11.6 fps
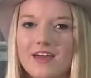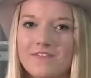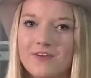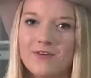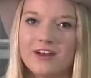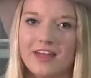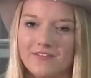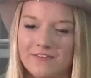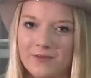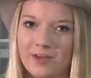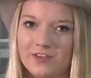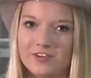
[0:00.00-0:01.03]
If you want
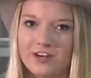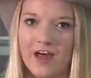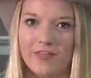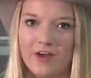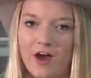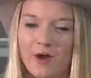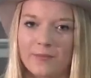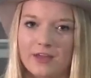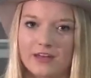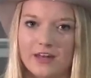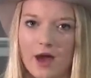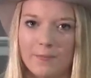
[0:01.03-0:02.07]
information on the
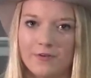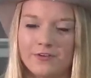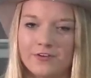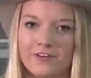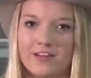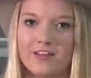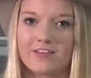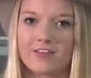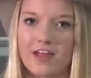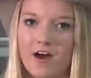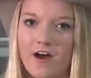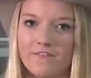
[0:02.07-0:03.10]
Army and opportunities
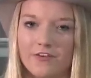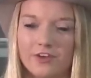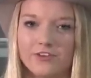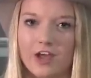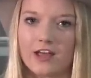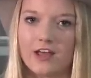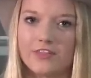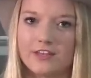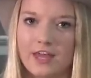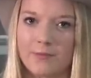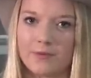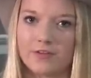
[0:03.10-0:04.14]
they offer, check out the
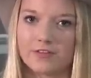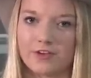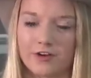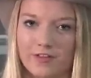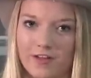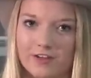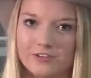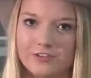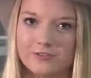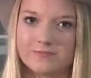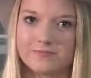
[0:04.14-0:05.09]
table during lunch.